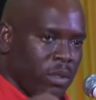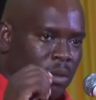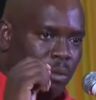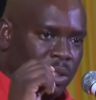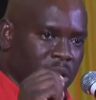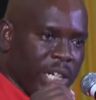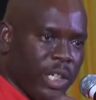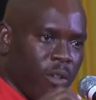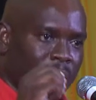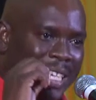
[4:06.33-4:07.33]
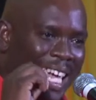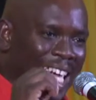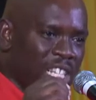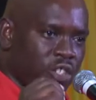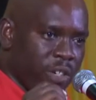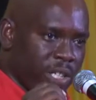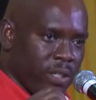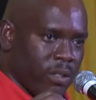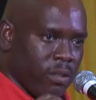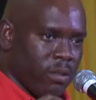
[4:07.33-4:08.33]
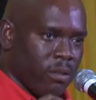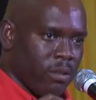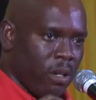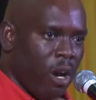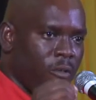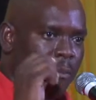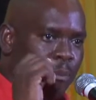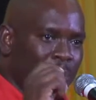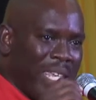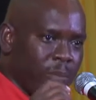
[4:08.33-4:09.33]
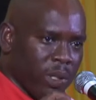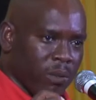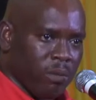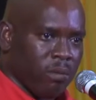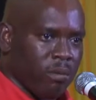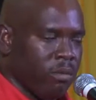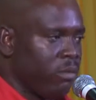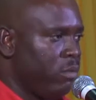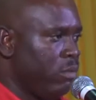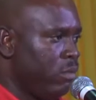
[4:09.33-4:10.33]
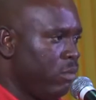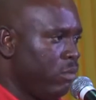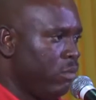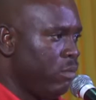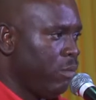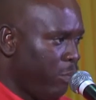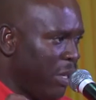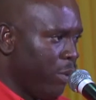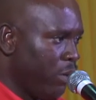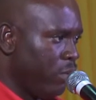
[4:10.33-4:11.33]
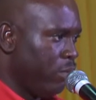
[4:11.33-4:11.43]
was looking out for the interests of people. People.